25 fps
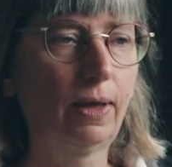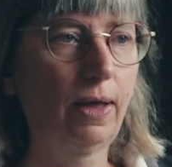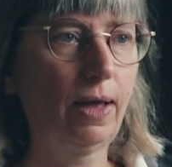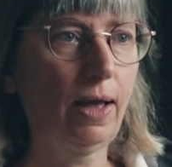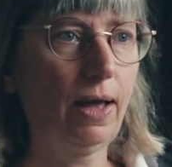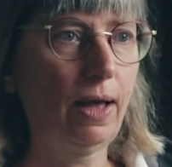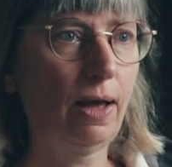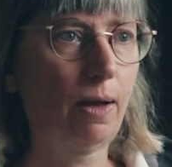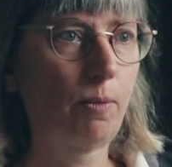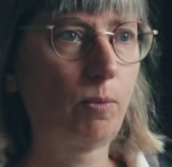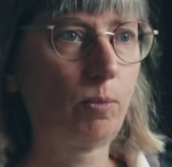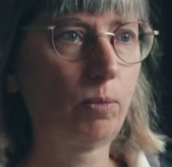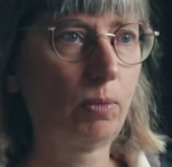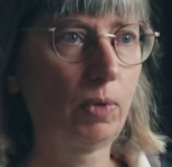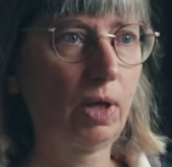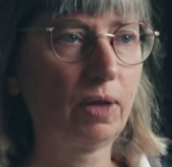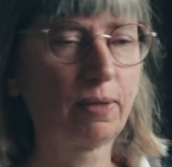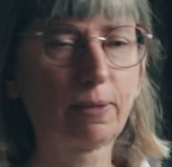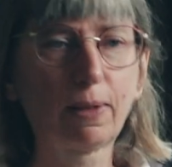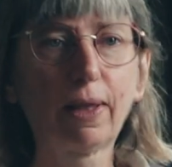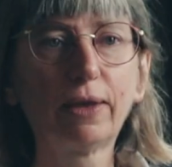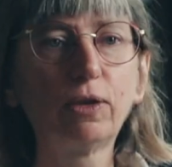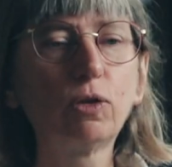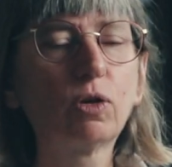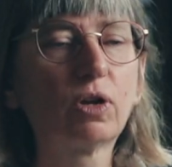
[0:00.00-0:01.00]

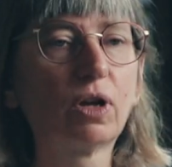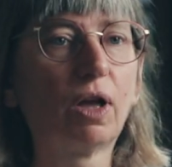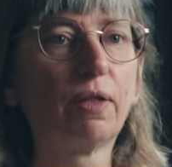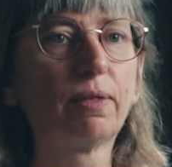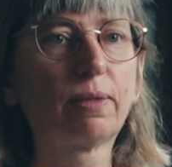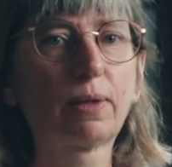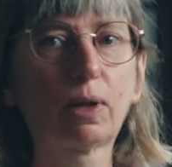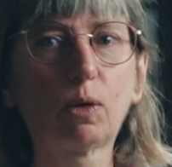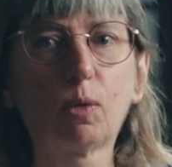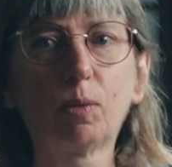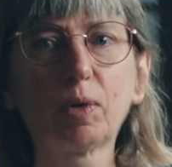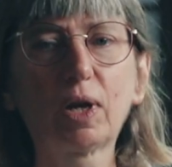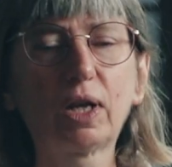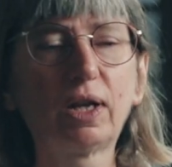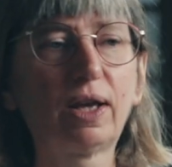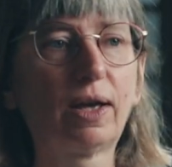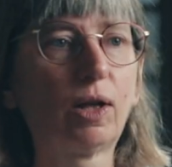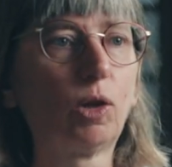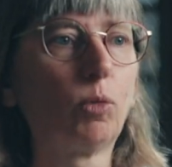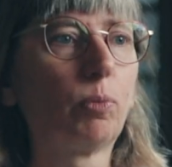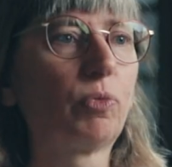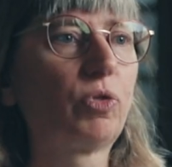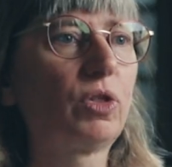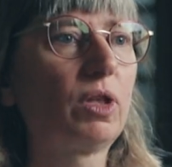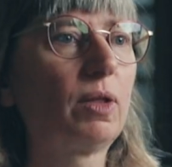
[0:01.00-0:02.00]
It's like you can't say, oh, I'm going to
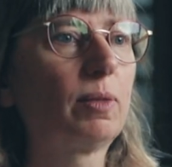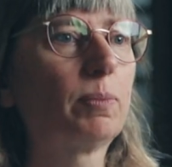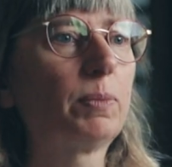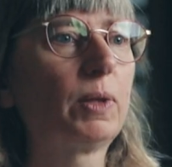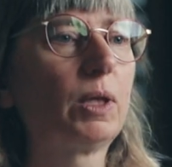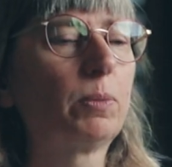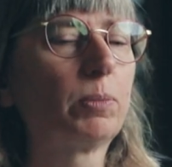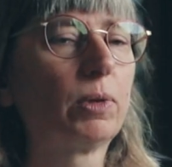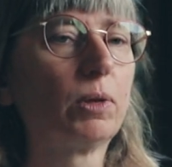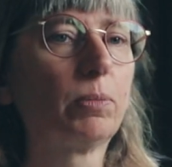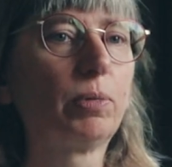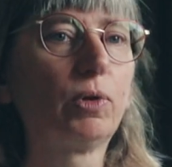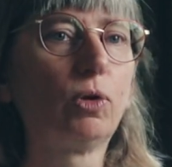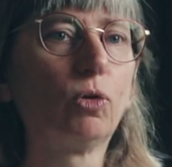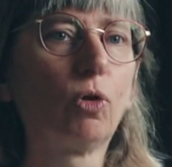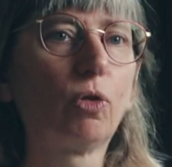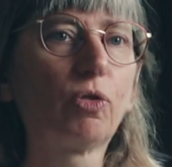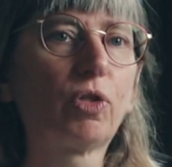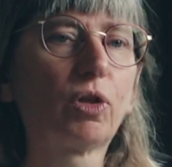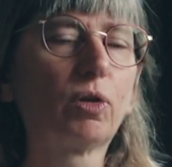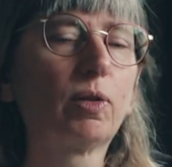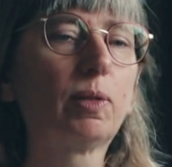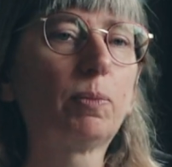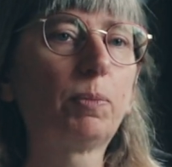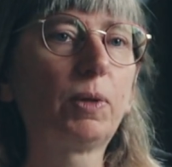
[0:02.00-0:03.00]
help these people but not
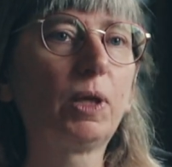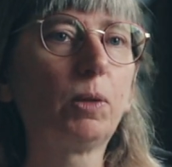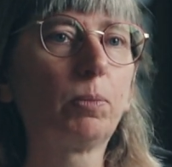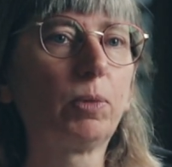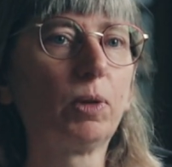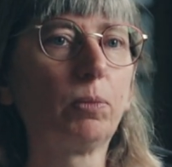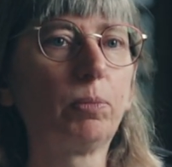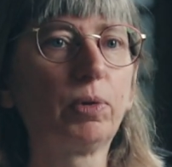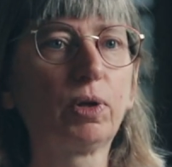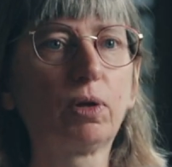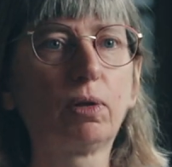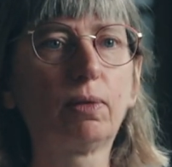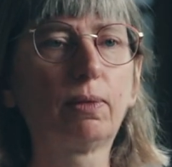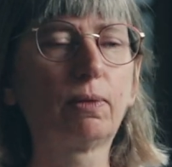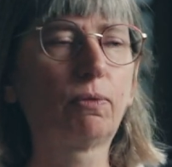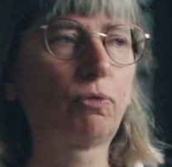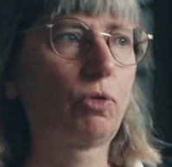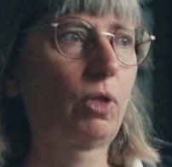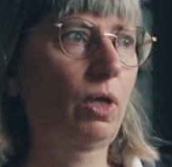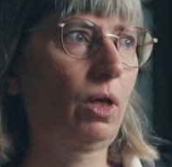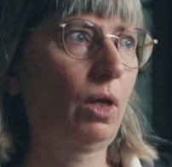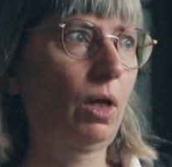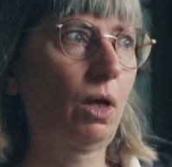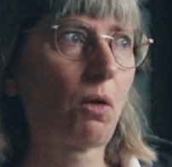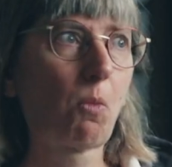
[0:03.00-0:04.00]
those people because of
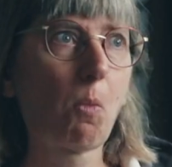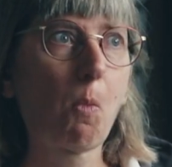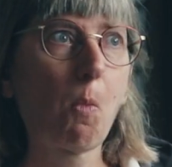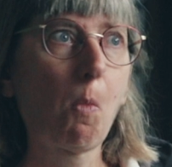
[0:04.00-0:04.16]
their